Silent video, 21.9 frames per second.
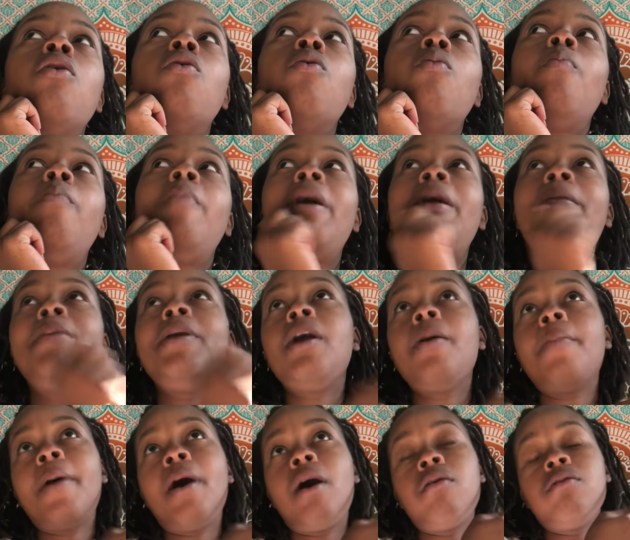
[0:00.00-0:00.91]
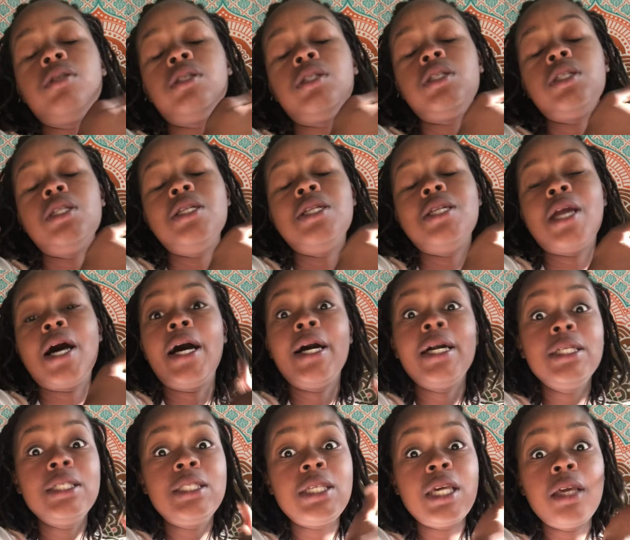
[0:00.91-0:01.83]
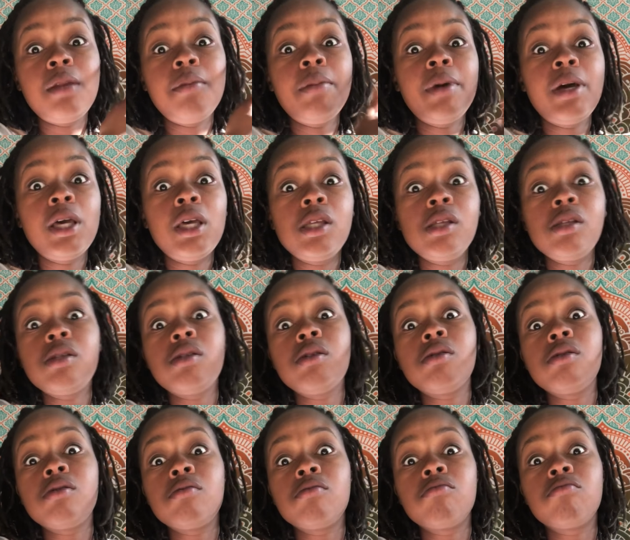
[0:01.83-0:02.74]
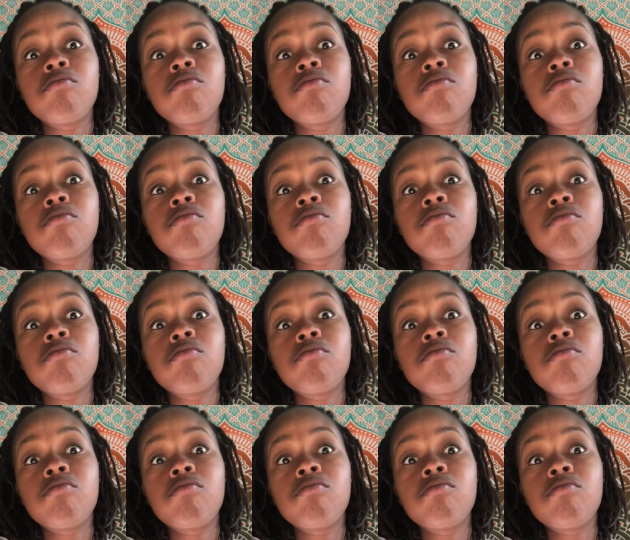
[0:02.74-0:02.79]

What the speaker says: maybe about 9-10 months,